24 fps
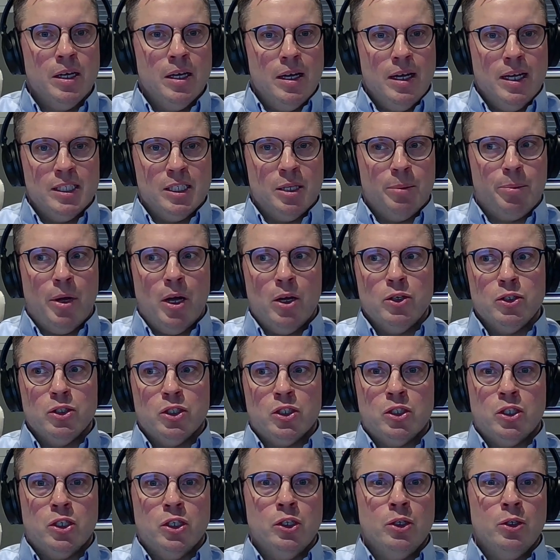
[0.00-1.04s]
as
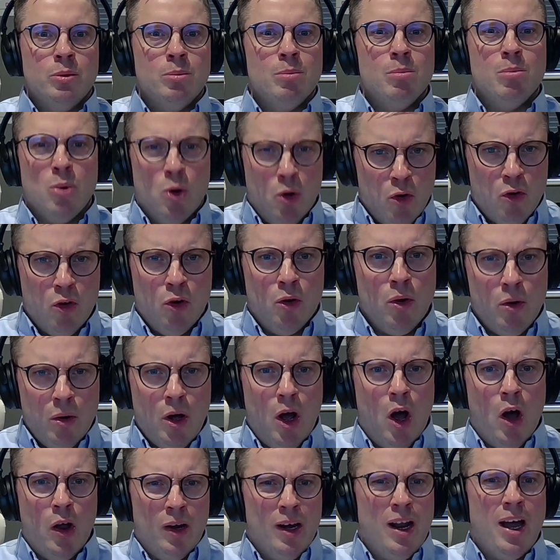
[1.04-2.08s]
opposed to more
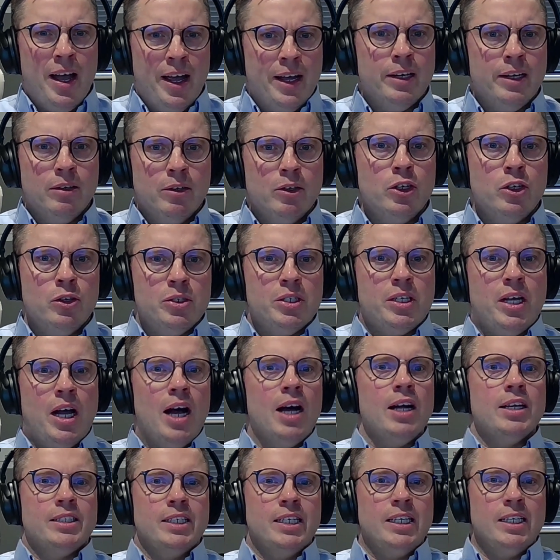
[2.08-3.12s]
online used
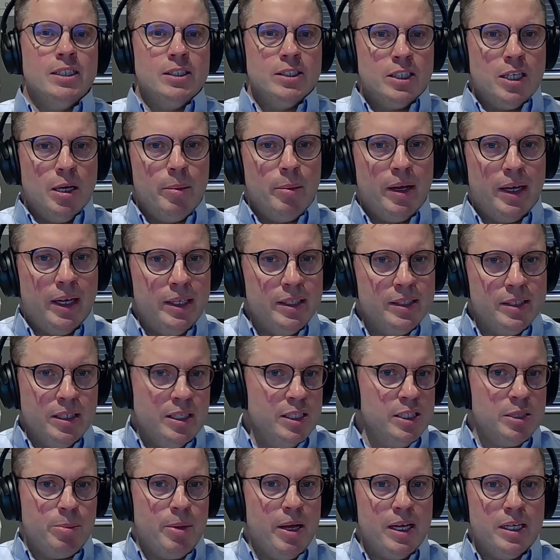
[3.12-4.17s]
car dealers coming into the
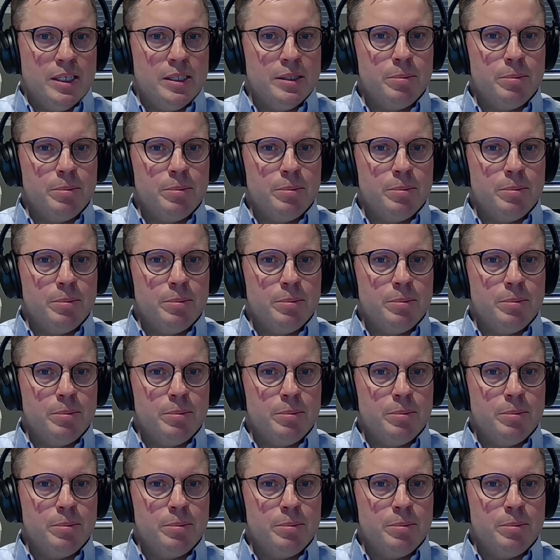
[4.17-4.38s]
space,